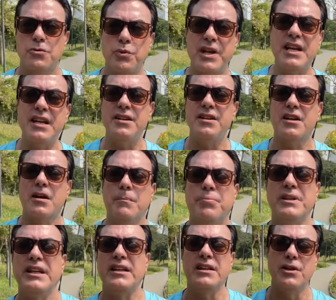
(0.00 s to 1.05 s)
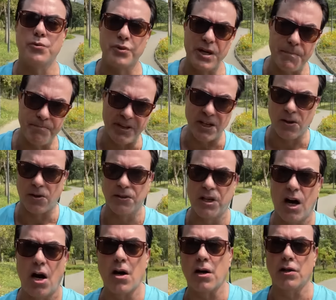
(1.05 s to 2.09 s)
we need to completely rebuild
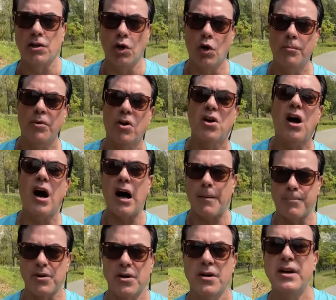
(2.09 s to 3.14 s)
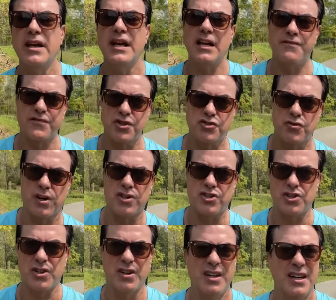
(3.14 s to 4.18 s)
our global copper
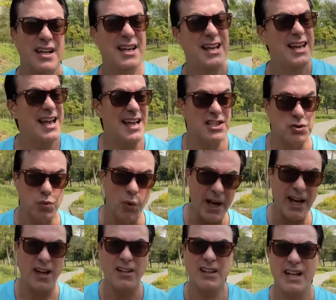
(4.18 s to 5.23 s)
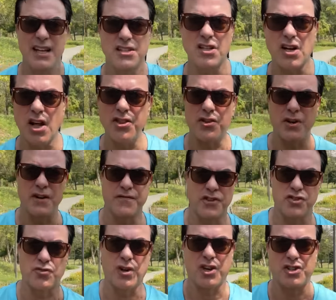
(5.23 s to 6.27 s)
infrastructure, as well as other
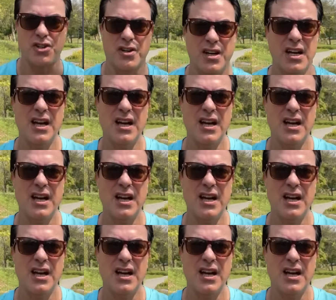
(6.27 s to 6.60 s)
infrastructure.